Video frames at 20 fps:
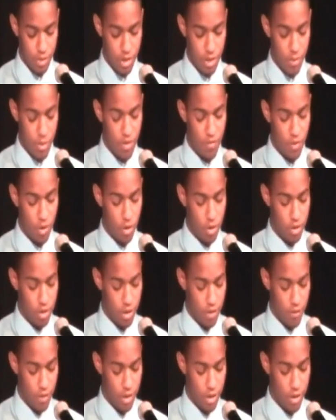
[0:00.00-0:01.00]
It may fall on
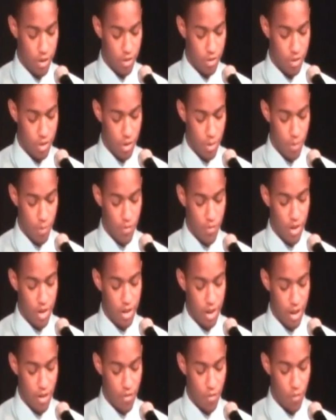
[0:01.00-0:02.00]
deaf ears. If I could
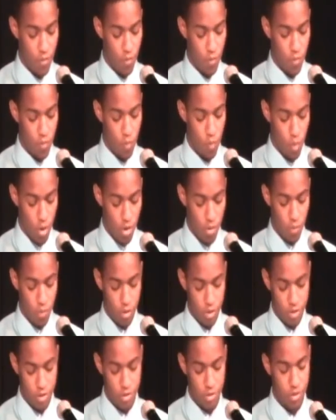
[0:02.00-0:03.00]
have one
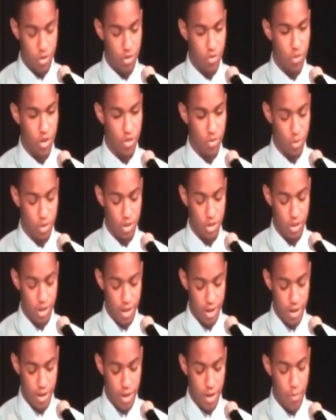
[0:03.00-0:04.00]
wish on this graduation
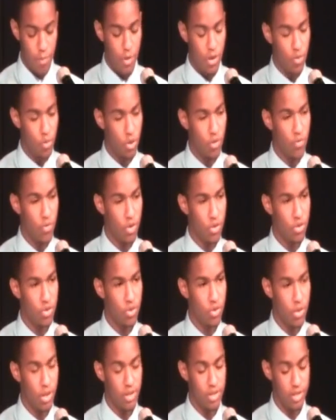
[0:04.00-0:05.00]
day, May
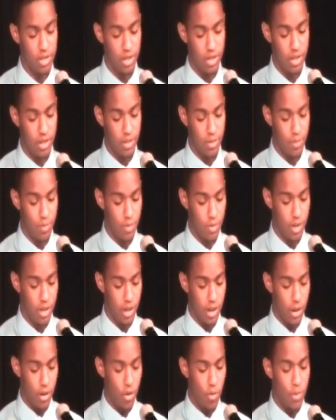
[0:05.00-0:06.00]
21st, 2010, it
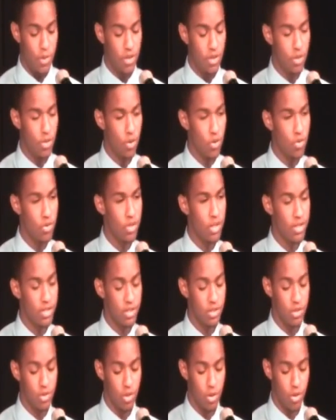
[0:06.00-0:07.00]
would be that those
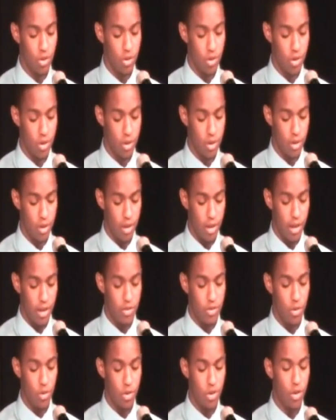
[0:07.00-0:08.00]
lessons learned,
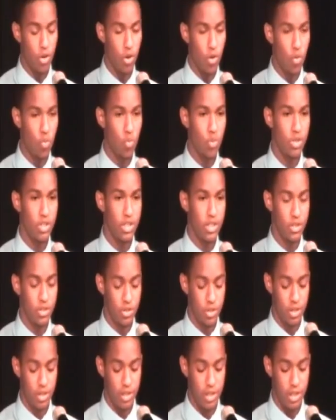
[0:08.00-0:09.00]
as only Oakwood
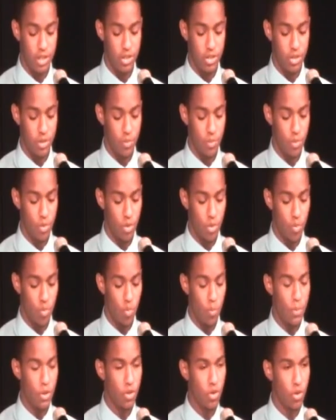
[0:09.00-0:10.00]
teachers can teach them,
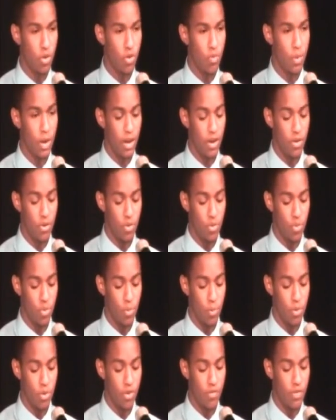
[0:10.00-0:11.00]
be learned by a new
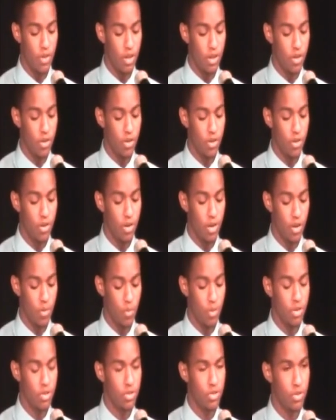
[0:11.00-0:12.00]
group of eager and
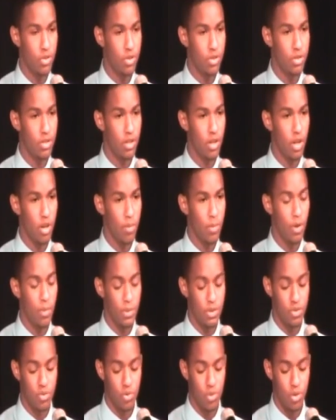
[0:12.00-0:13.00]
willing students in the
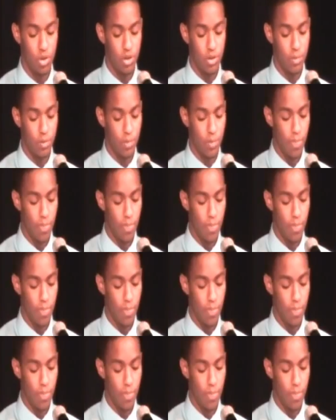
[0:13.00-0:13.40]
upcoming school year.